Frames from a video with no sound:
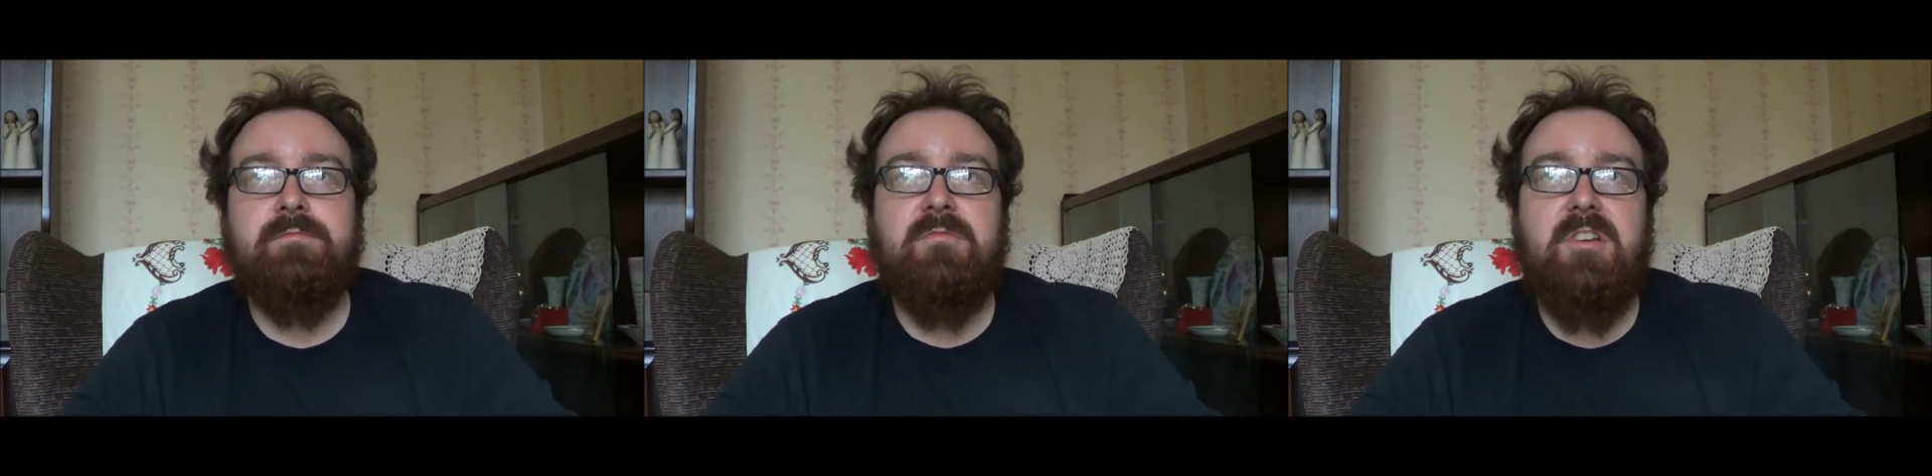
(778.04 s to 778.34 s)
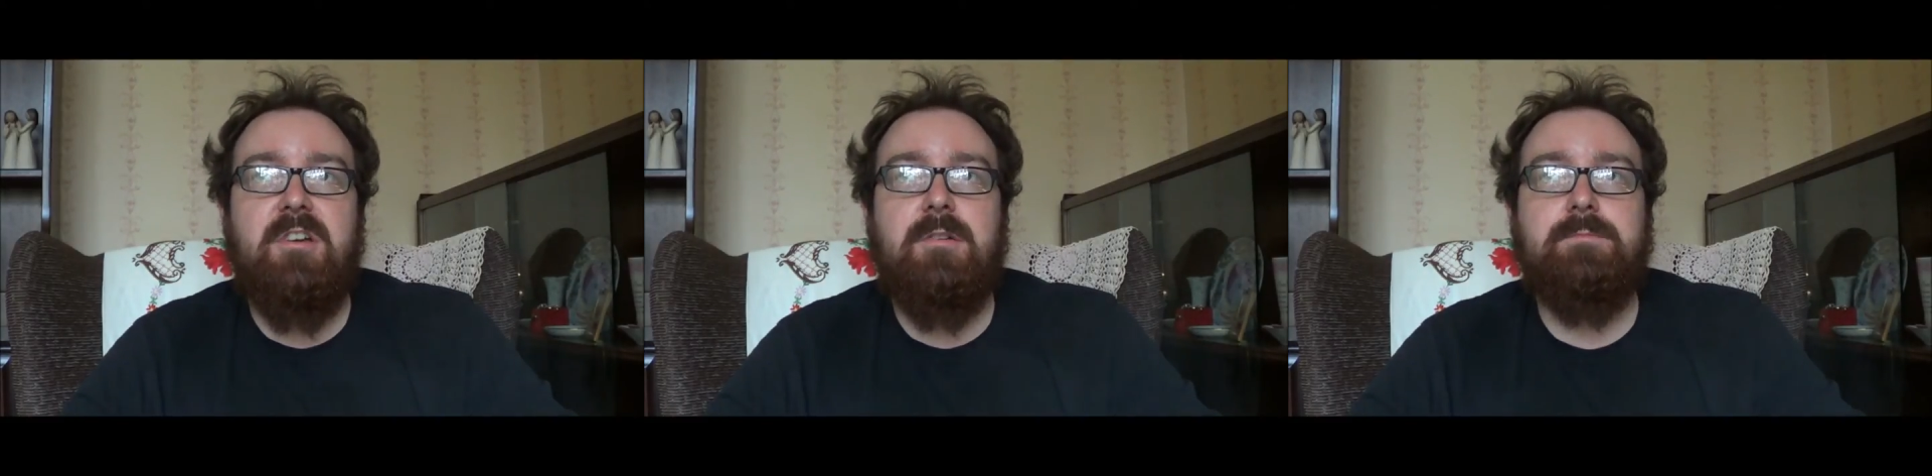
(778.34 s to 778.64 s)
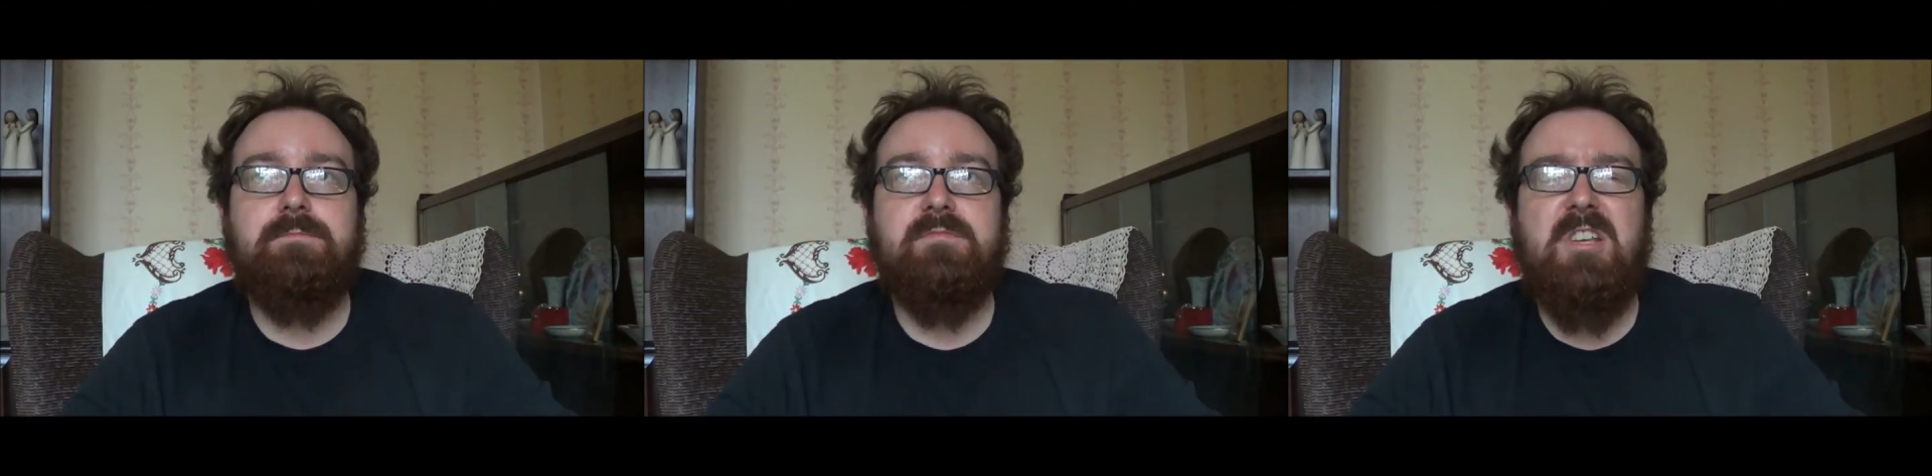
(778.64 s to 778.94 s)
Yeah,
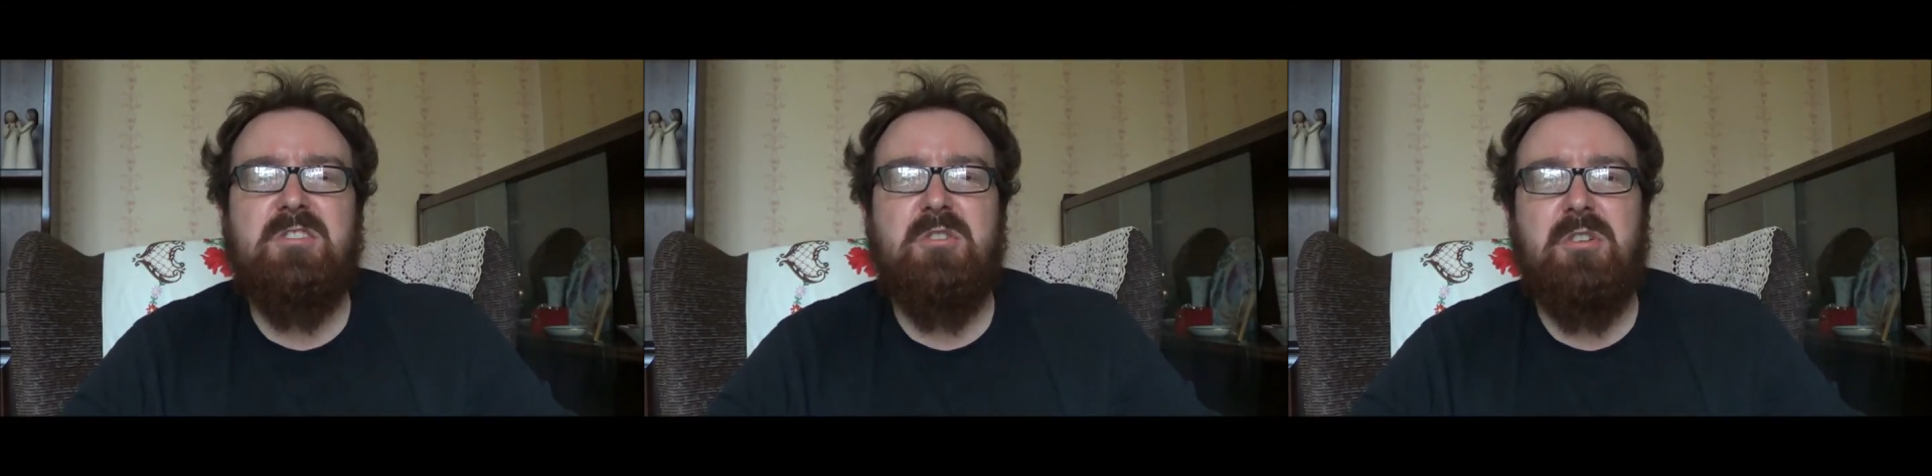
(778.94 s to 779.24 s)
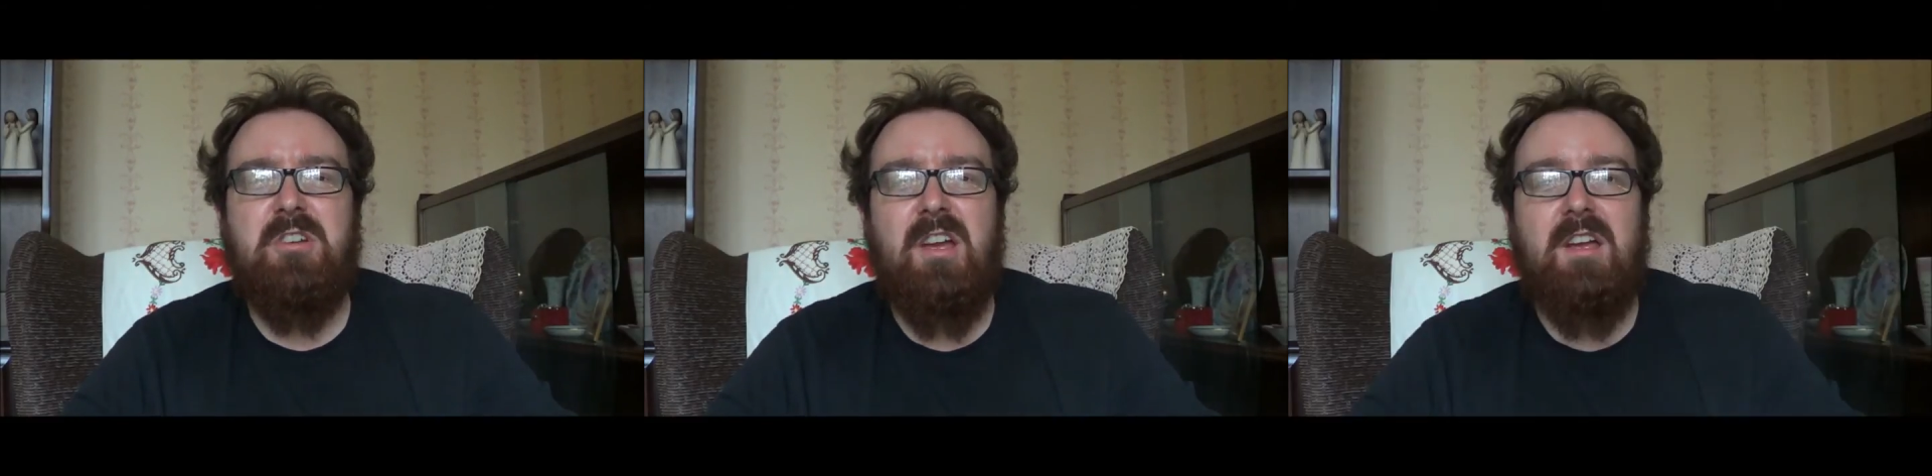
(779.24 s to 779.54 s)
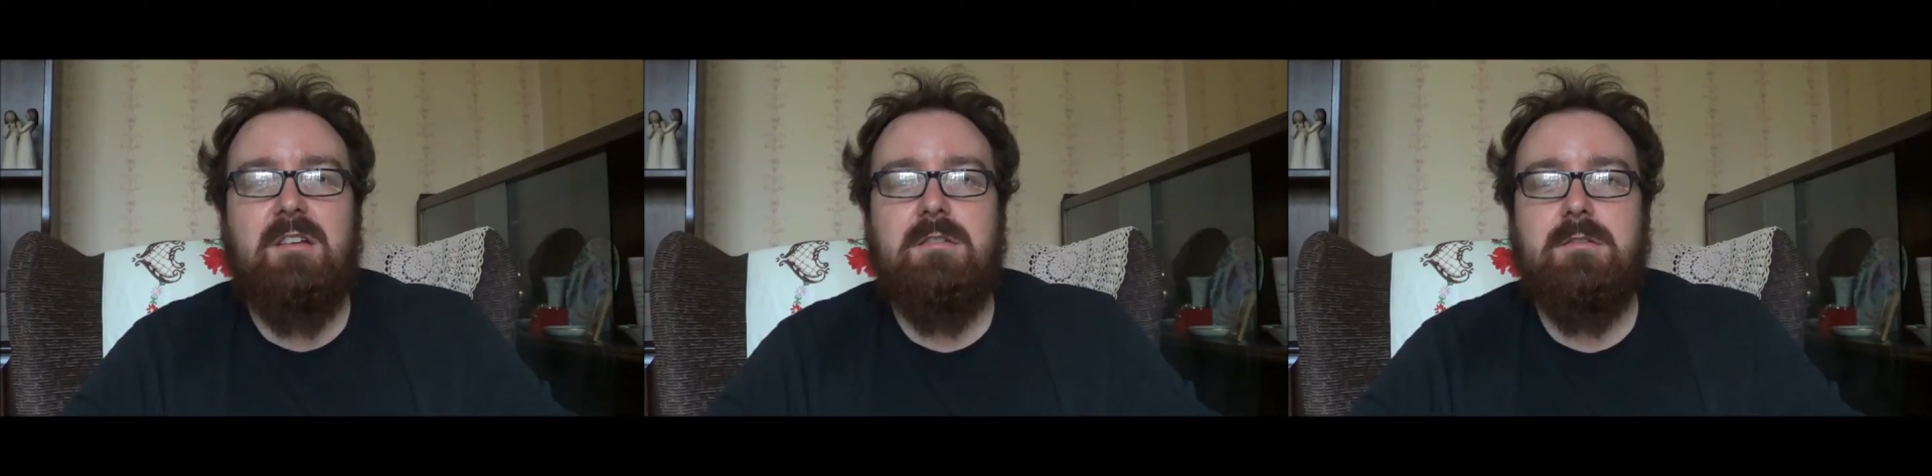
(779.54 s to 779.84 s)
it's
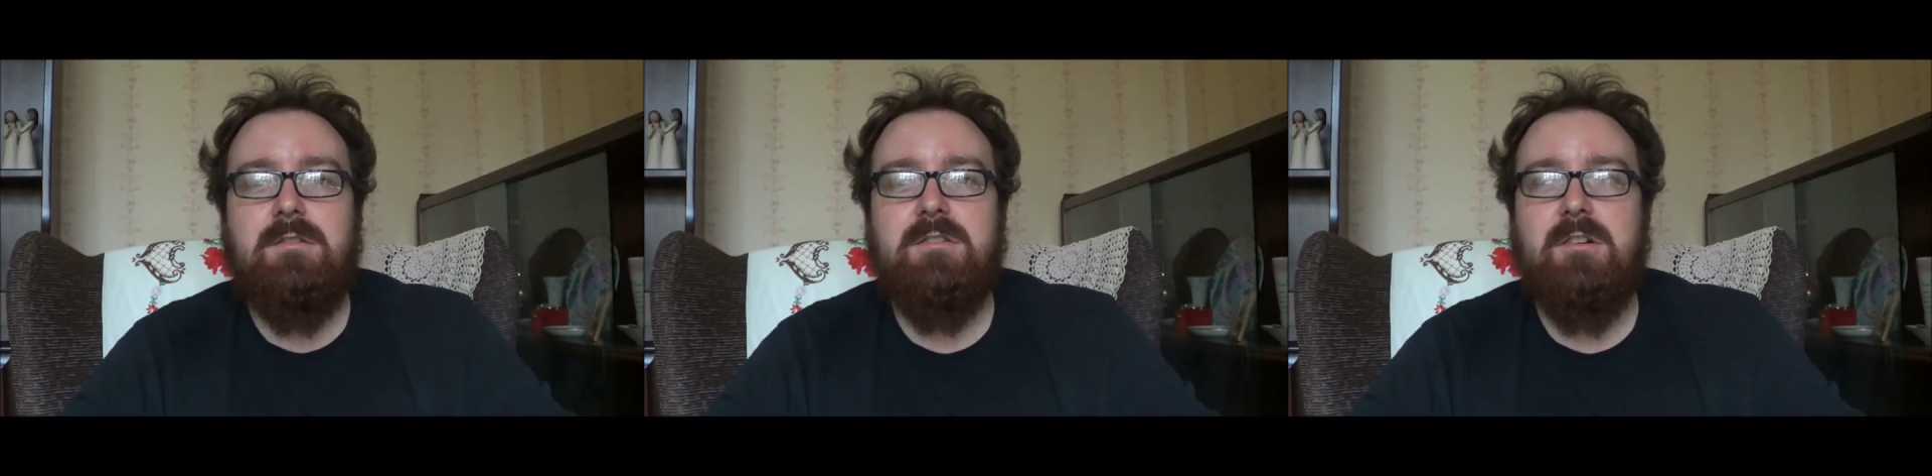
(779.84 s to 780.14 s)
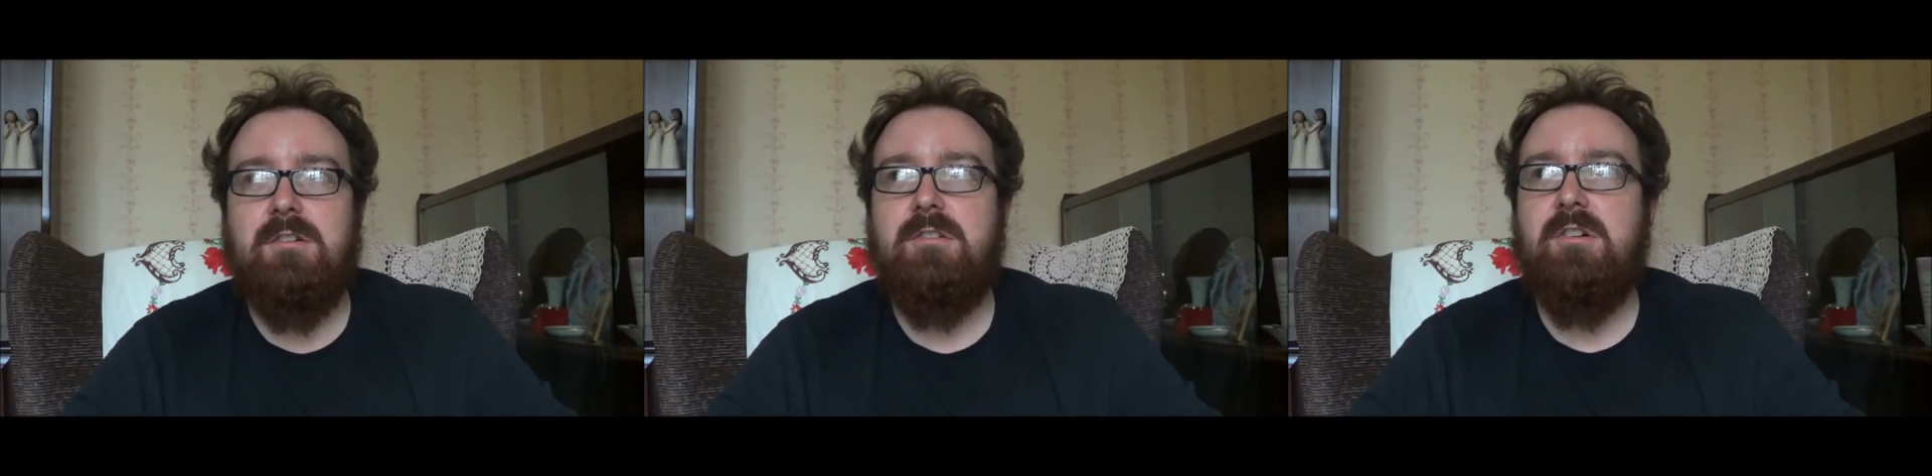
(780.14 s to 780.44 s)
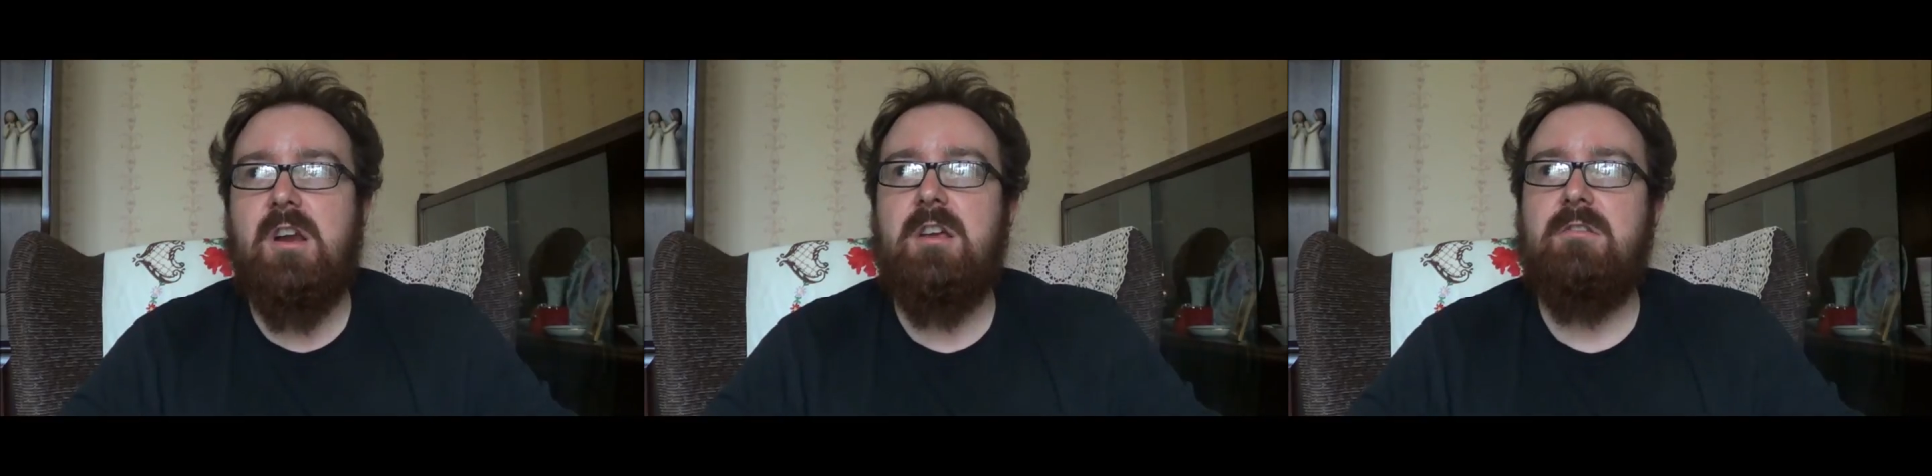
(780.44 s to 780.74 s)
okay. It's not
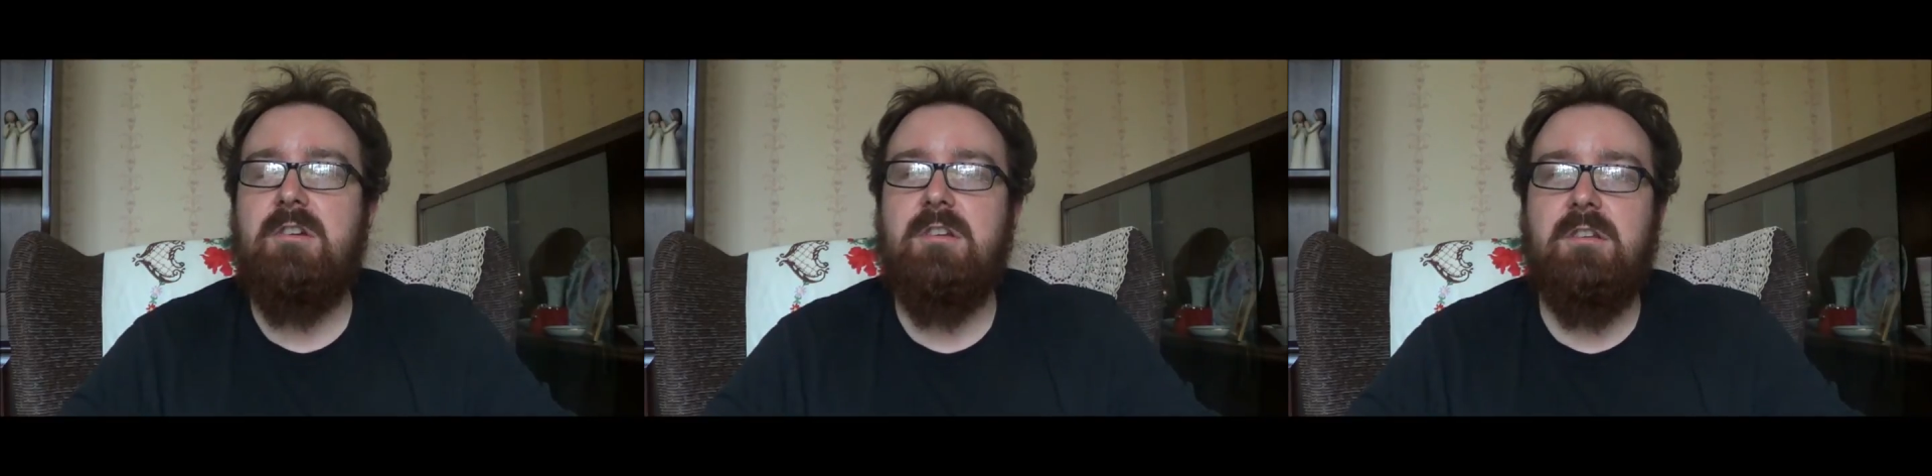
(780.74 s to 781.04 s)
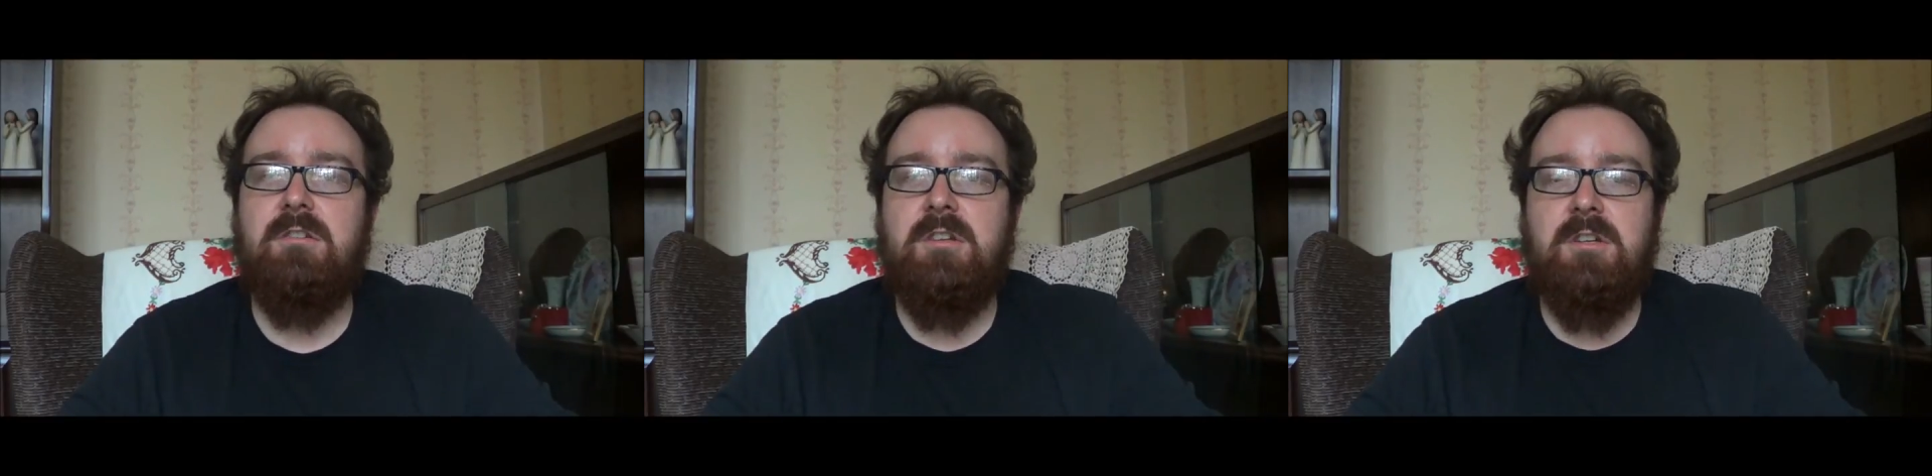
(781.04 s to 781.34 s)
great, really.